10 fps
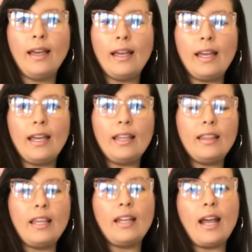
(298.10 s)

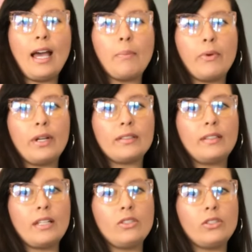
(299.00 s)
And then
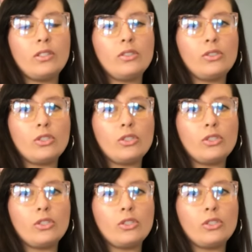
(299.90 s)
hyperextension,